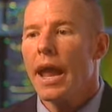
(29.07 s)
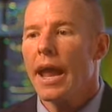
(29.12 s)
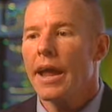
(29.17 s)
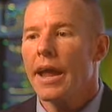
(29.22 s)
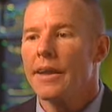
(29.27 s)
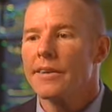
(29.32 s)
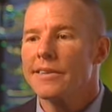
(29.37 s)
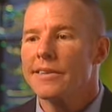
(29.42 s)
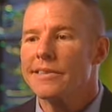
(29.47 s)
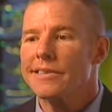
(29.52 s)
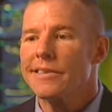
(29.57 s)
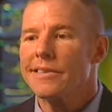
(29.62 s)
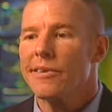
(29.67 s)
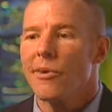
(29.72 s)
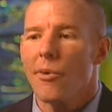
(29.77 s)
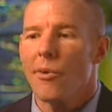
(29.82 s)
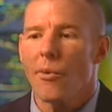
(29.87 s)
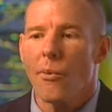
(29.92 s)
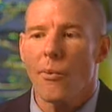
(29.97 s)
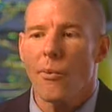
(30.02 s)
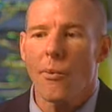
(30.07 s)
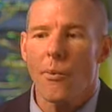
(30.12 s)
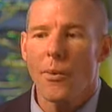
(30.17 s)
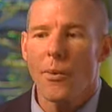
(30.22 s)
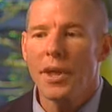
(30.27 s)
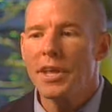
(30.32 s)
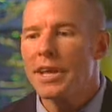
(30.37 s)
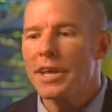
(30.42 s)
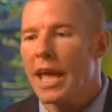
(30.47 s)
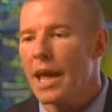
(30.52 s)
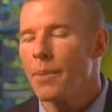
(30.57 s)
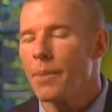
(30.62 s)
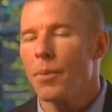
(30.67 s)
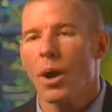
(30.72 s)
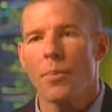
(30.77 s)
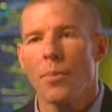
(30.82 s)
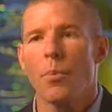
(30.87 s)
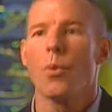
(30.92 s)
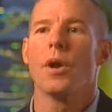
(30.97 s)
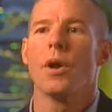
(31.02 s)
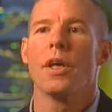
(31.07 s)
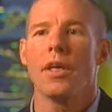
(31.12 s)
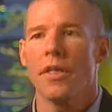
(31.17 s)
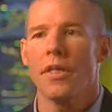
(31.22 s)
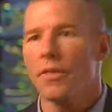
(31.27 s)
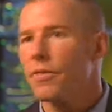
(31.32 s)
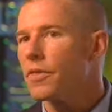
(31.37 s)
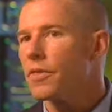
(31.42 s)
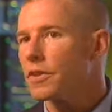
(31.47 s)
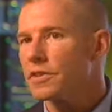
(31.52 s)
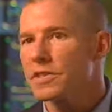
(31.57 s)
And we came up with